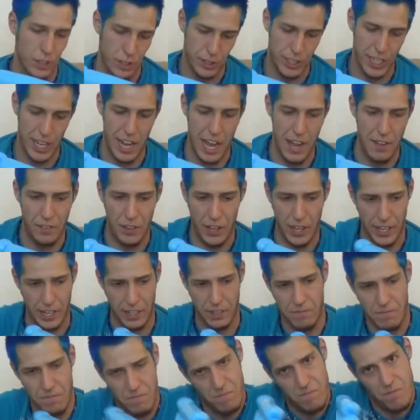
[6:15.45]
kind of have like
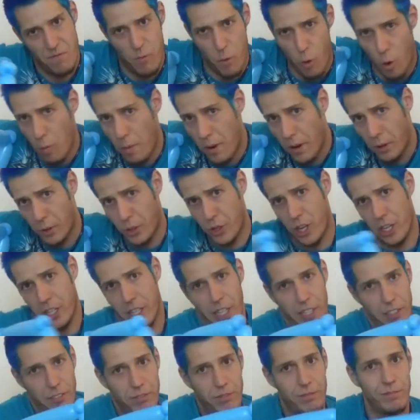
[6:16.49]
a 4-barrel
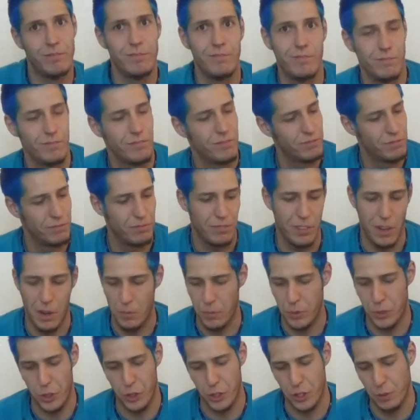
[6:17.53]
shotgun. I'm
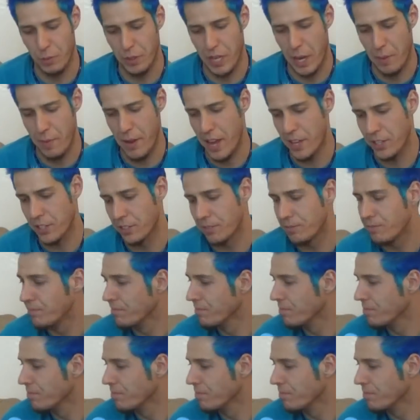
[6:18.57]
sure some game has it.